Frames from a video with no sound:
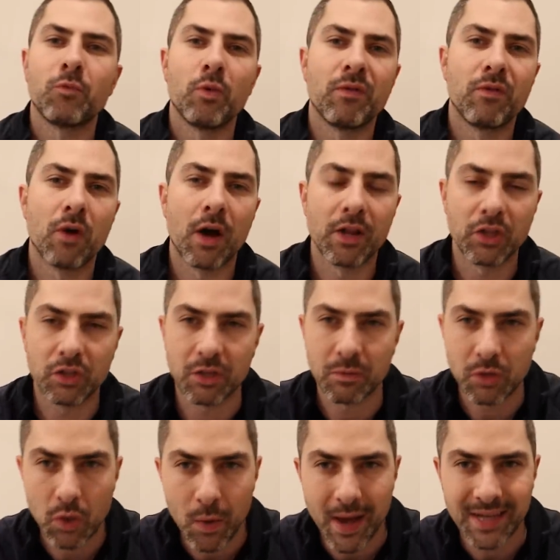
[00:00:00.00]
We've got some
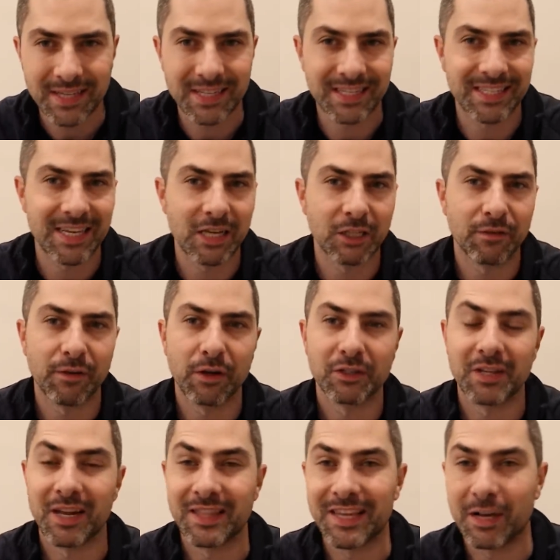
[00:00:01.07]
US sales
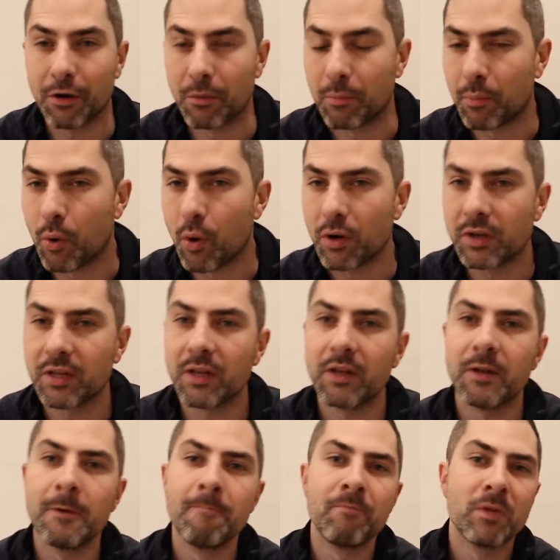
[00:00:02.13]
figures that I think are
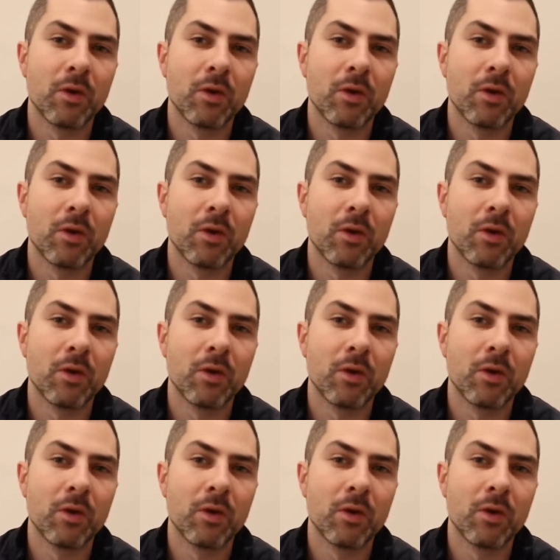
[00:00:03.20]
important.